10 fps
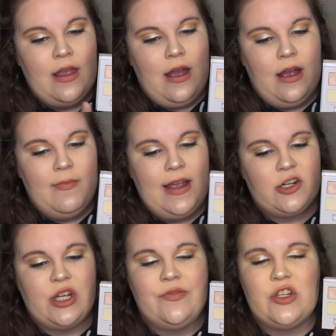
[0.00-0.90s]
I
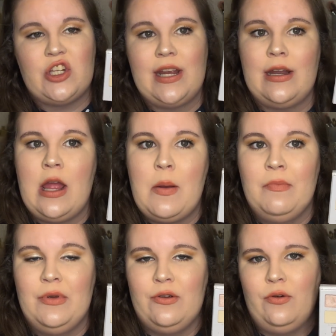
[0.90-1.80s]
actually have the shade
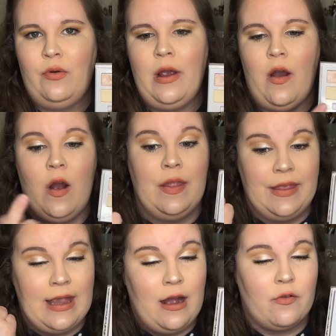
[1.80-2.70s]
Moo on
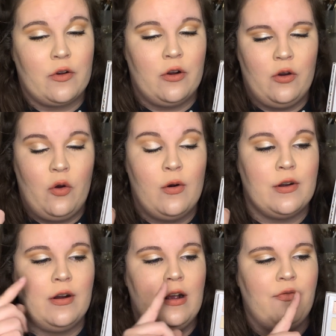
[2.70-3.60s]
the outer
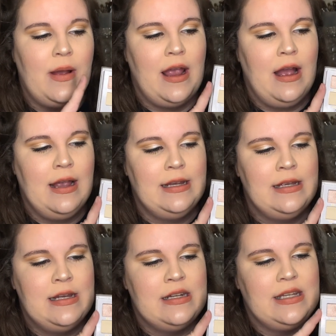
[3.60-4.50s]
corner of my eye
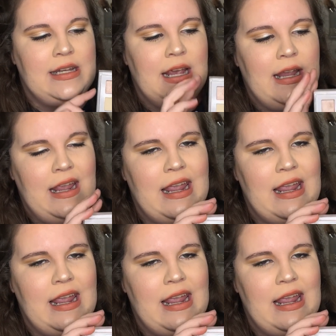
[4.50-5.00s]
today,